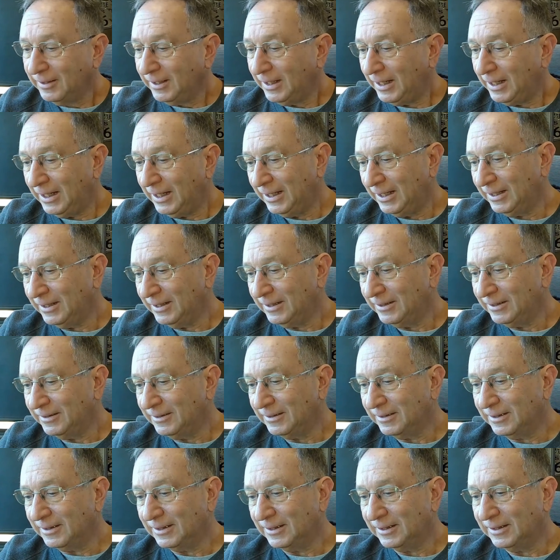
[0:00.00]
And
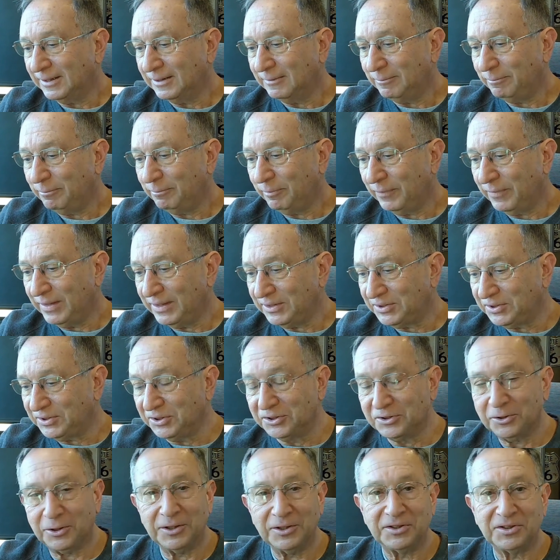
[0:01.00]
this
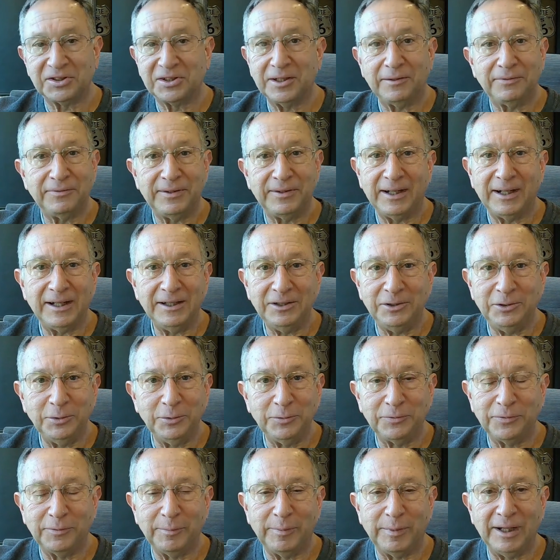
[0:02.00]
is all stuff that I
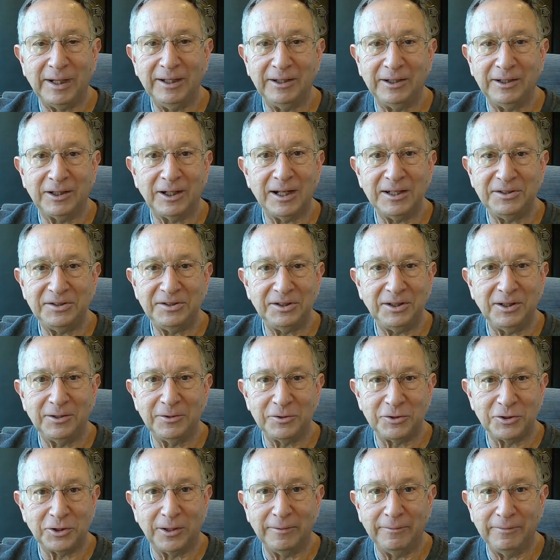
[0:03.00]
do for my
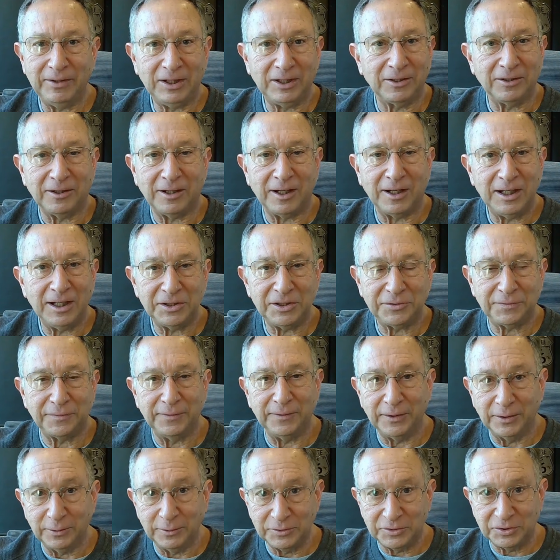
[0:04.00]
concierge RV clients.
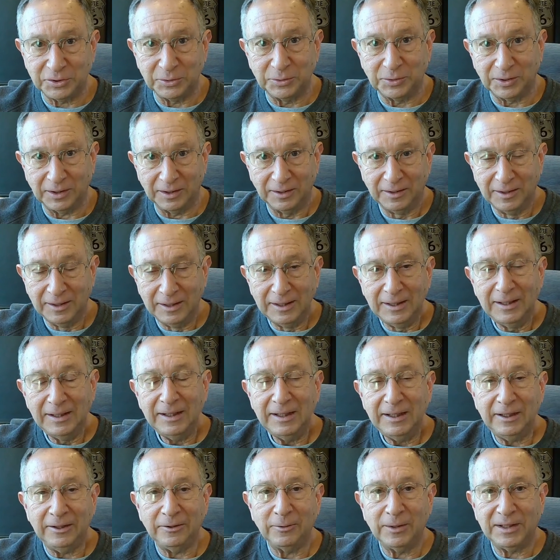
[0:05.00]
For those who are
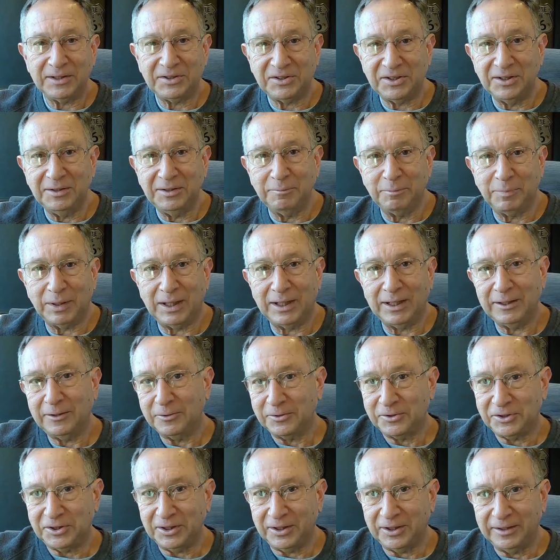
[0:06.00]
interested in buying
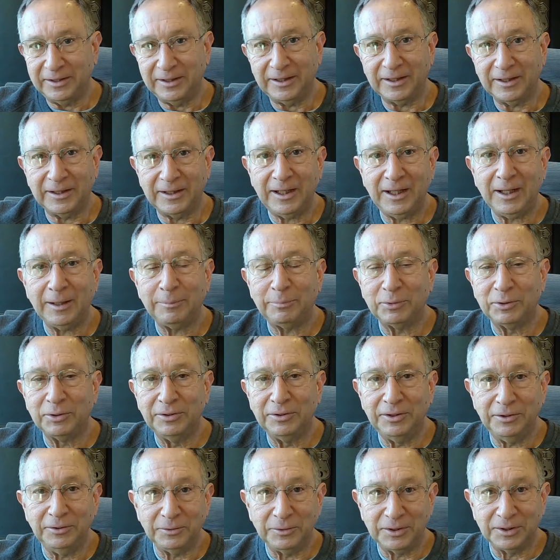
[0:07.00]
or selling a camper,
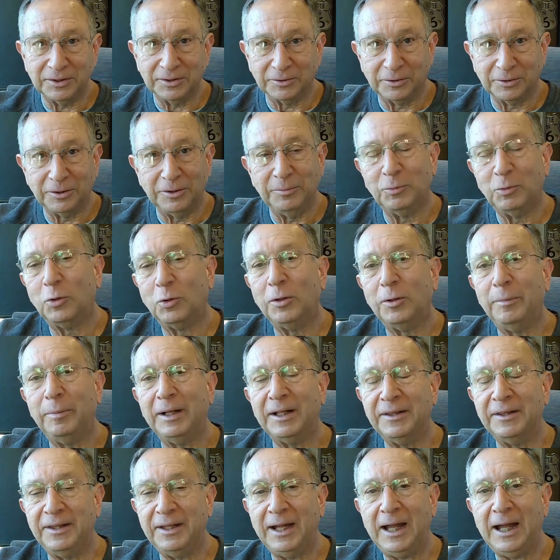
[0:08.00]
you can learn more
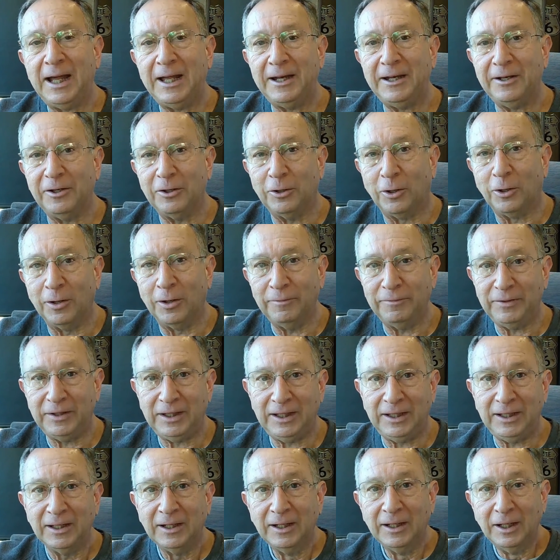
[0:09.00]
about that at
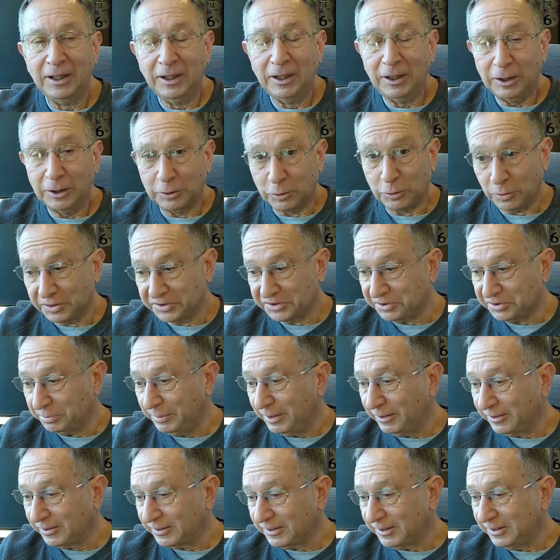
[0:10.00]

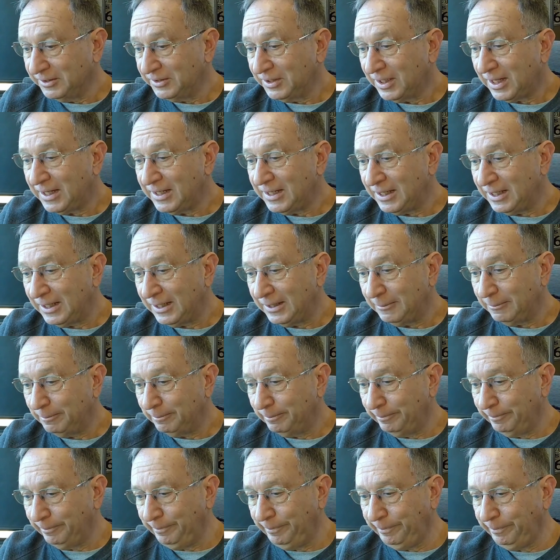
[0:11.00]

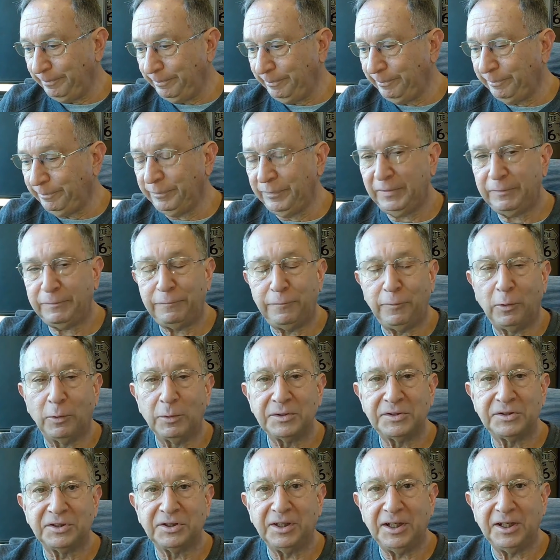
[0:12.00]

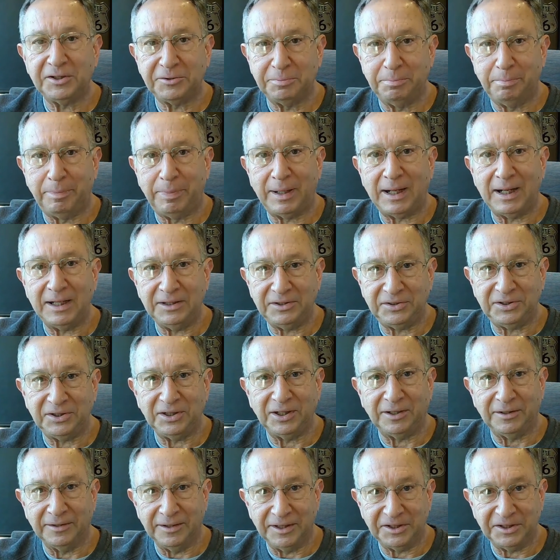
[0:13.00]

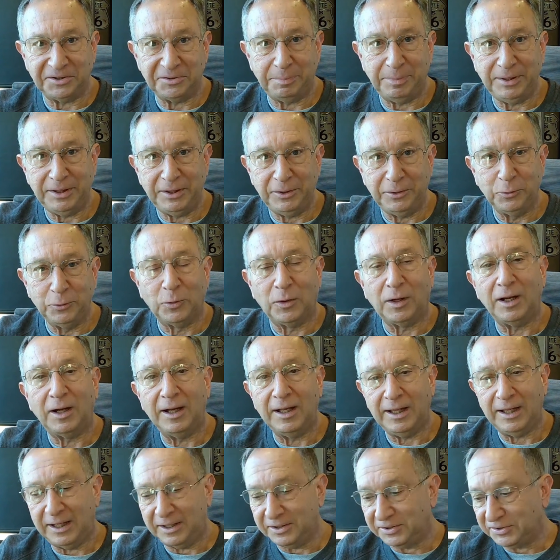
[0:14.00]
rvacrossamerica.net/buy-sell. That's
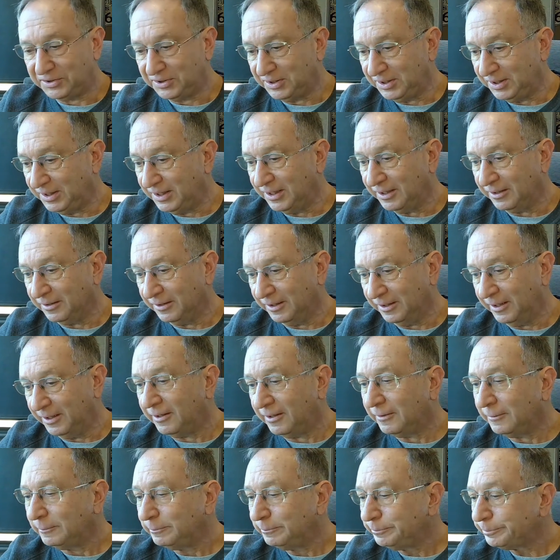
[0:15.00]

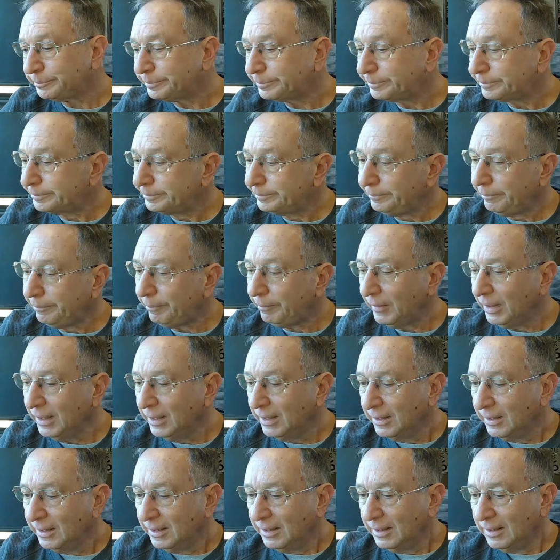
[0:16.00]
BUYSELL.
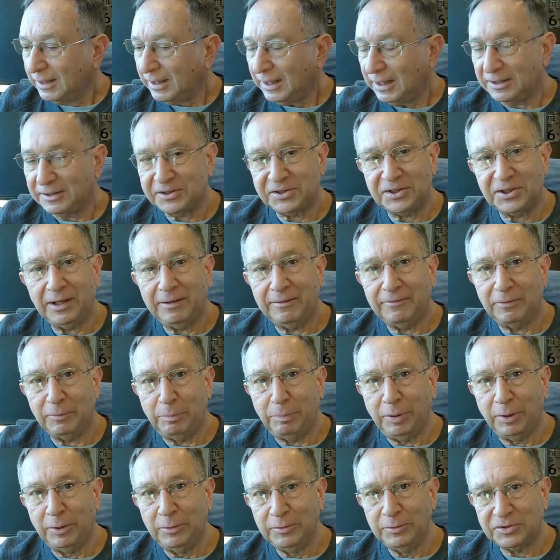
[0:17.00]
I also have a
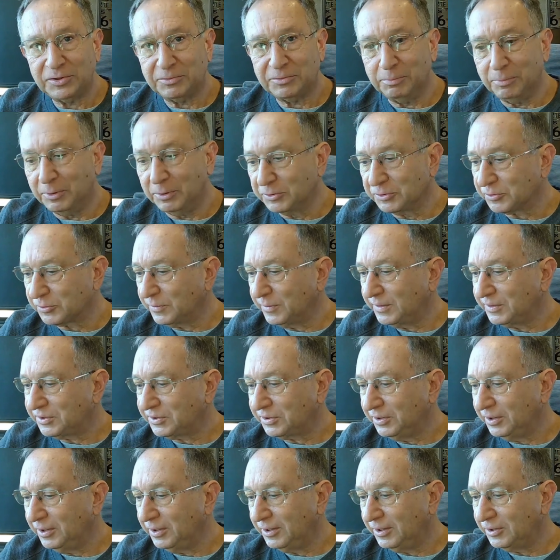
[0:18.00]
post most
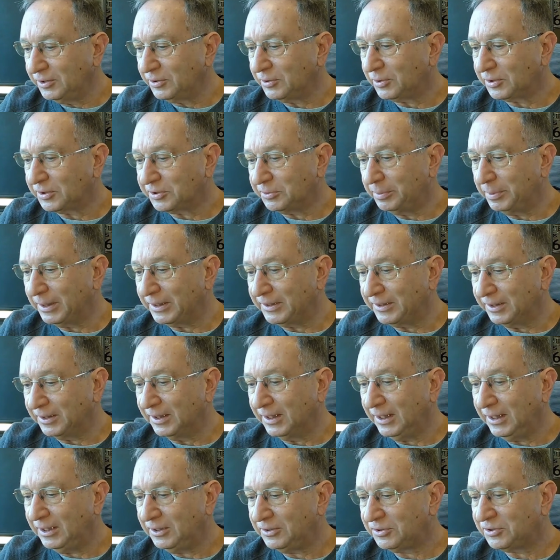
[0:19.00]
recently that talks about the
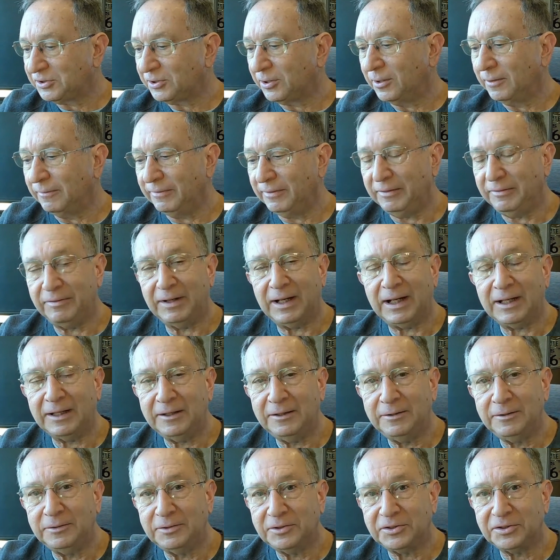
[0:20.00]
latest RV
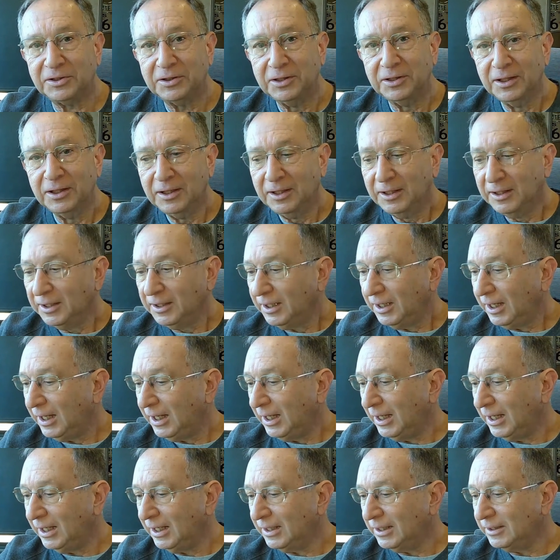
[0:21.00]
values
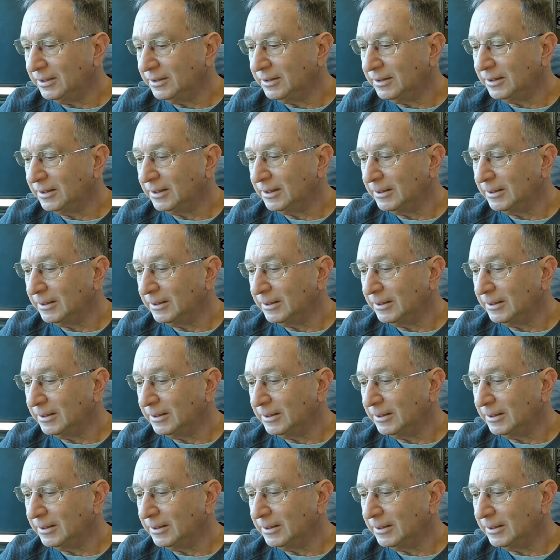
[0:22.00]
and